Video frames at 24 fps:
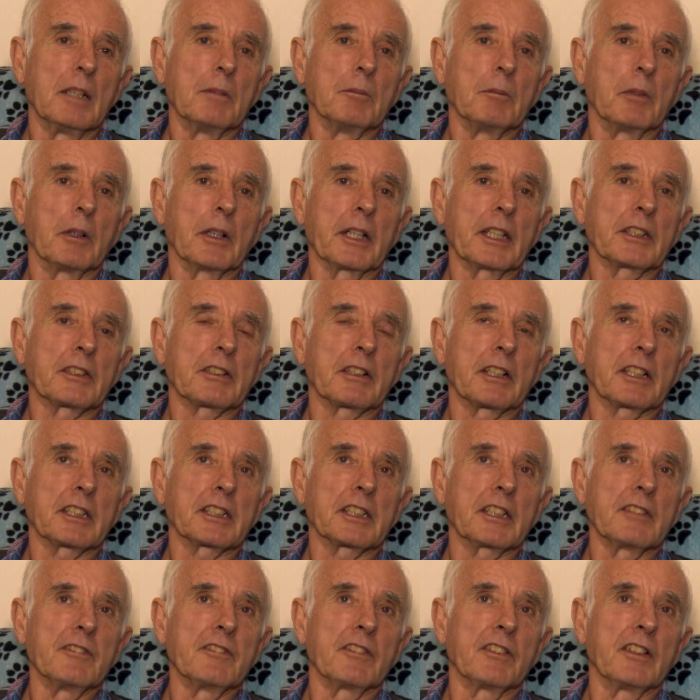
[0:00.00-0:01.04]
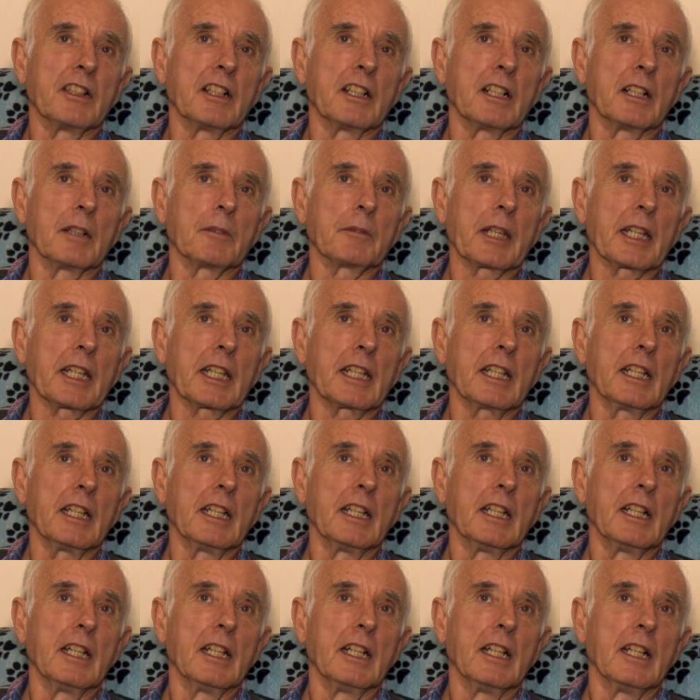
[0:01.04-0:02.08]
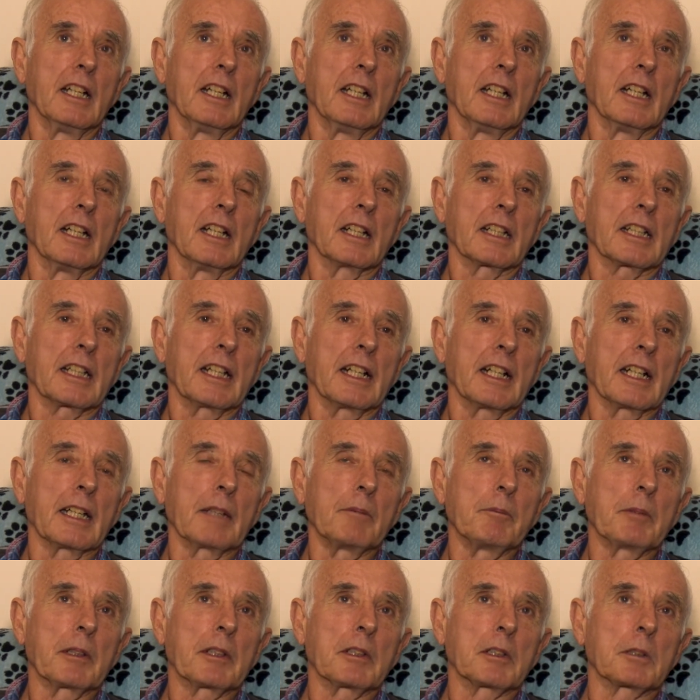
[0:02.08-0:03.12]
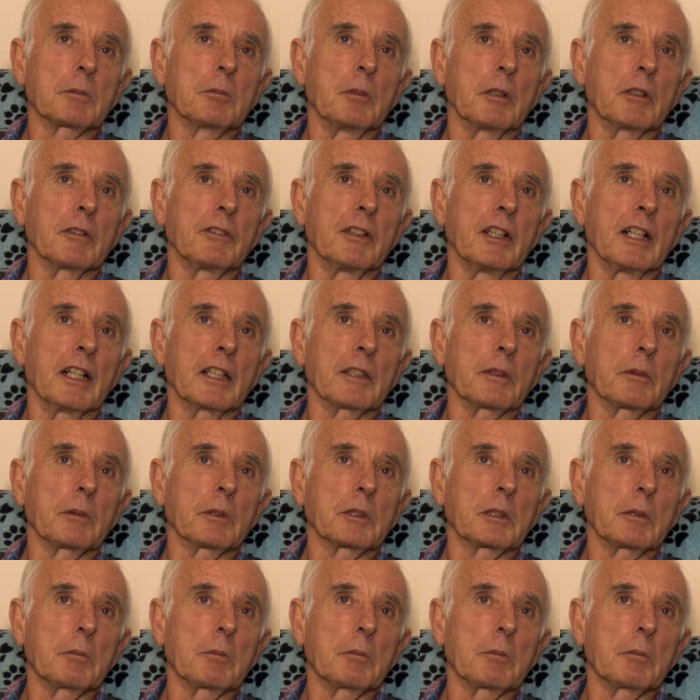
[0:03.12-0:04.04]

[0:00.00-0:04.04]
my interest in farming came because my father was